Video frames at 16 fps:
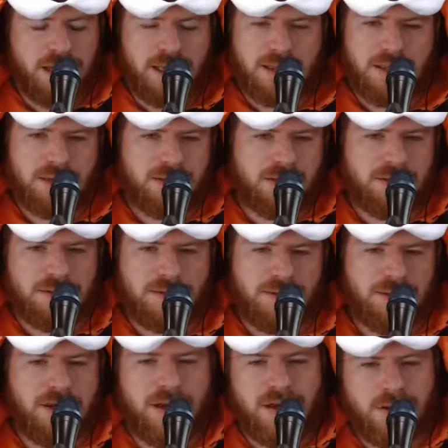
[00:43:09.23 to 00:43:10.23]
Like, let's
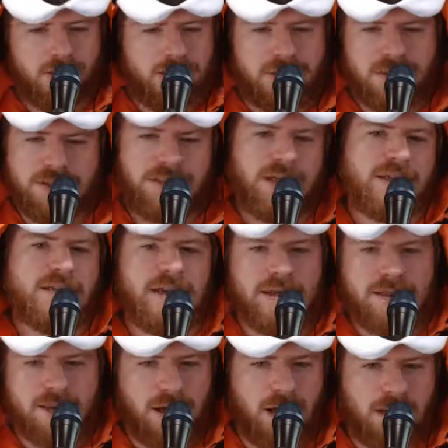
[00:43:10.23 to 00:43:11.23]
take
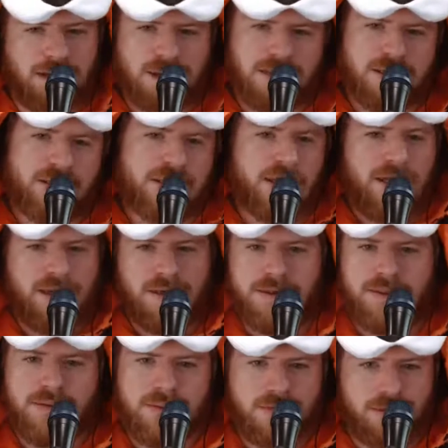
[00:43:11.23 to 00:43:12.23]
TikTok. Let's take
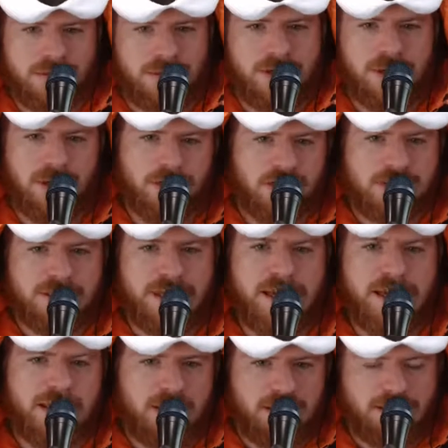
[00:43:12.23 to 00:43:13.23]

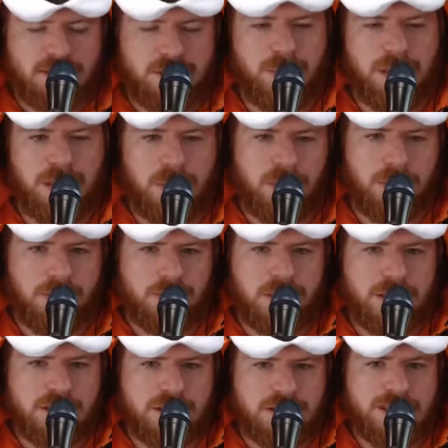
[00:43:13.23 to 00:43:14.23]
any of these big
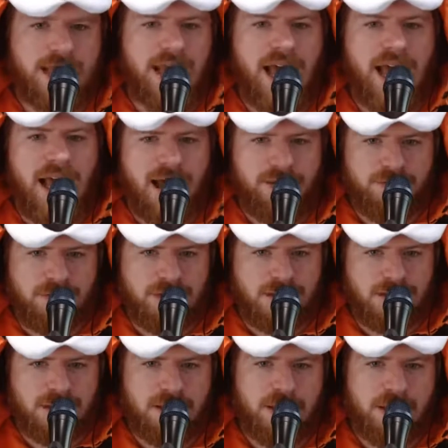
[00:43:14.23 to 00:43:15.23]
corporations that have
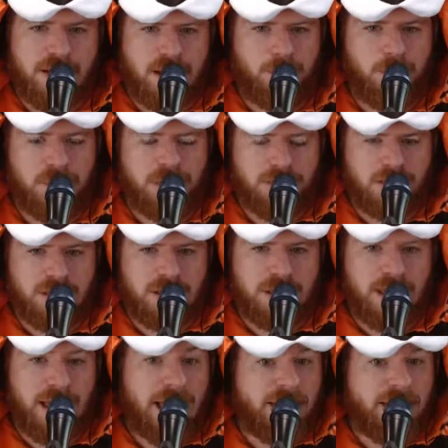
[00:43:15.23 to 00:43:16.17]
the ability